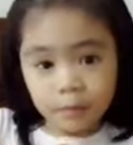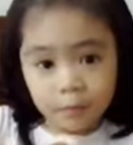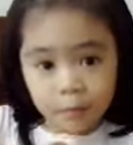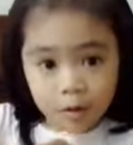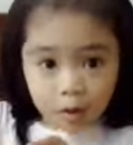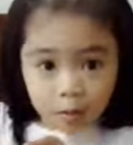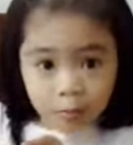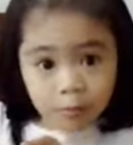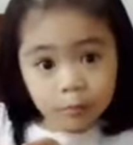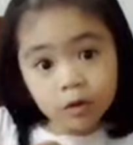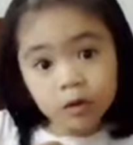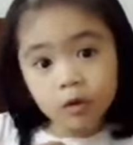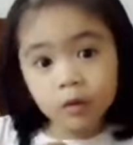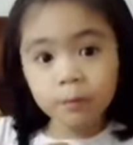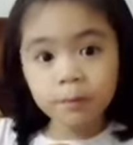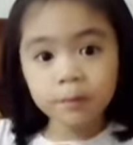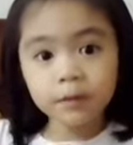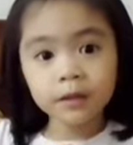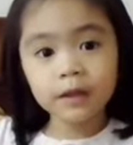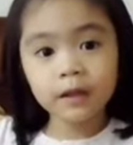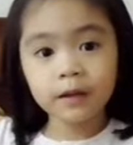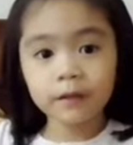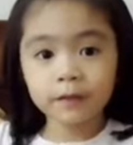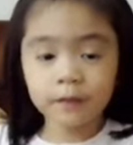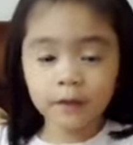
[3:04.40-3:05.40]
mom
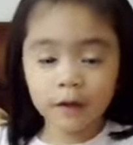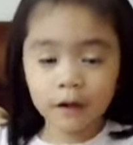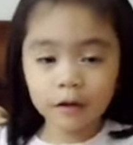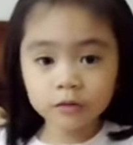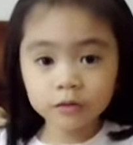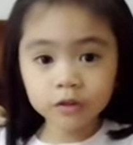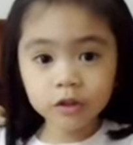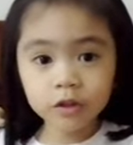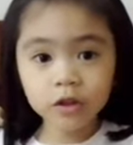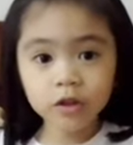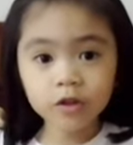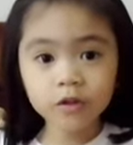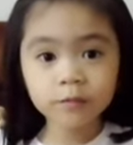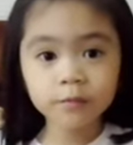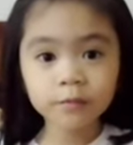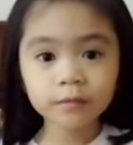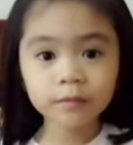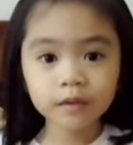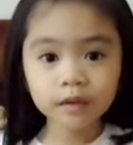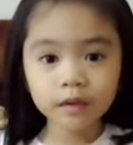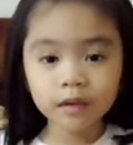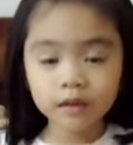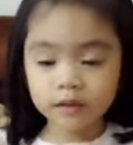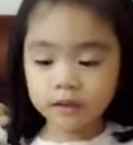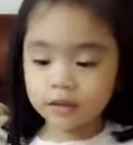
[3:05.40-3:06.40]
opened it. That was good.
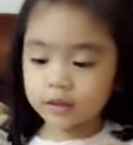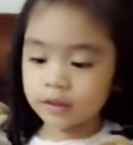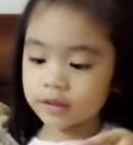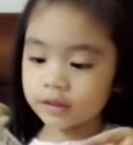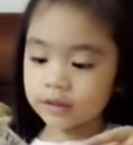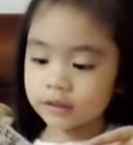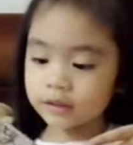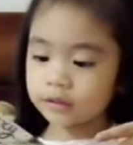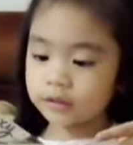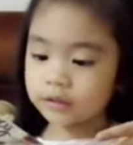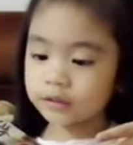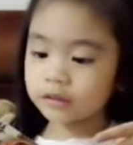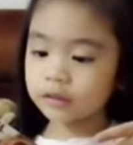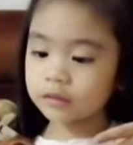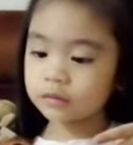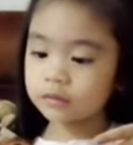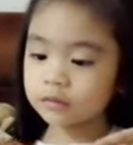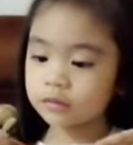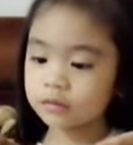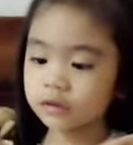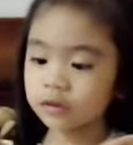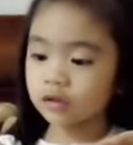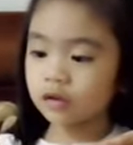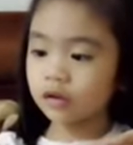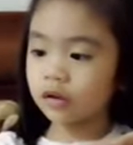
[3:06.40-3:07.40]
And she
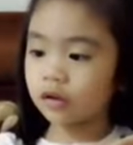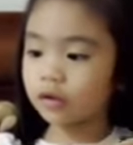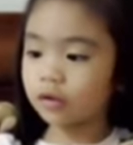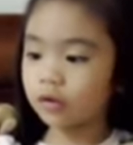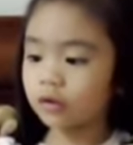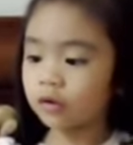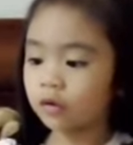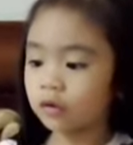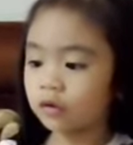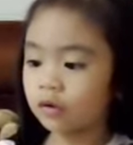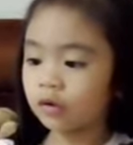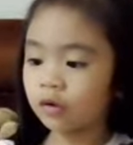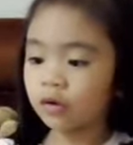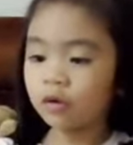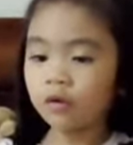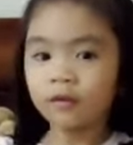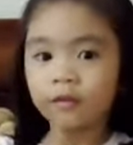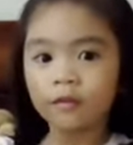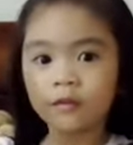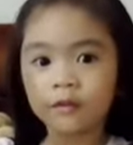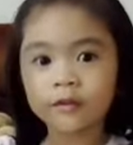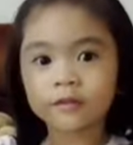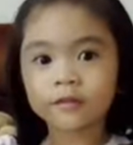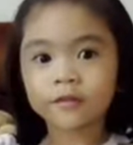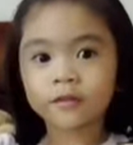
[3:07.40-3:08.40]

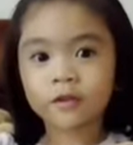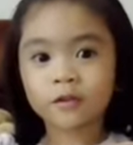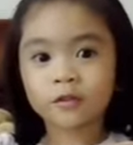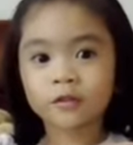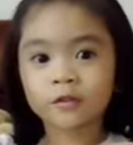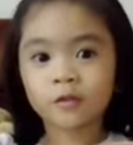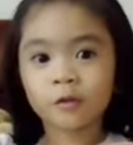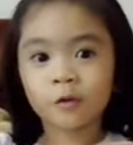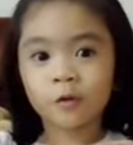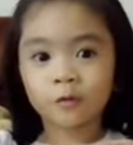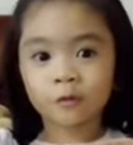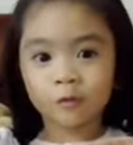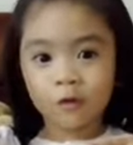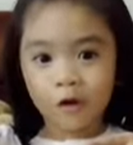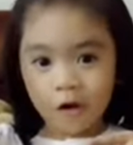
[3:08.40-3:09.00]
was a so.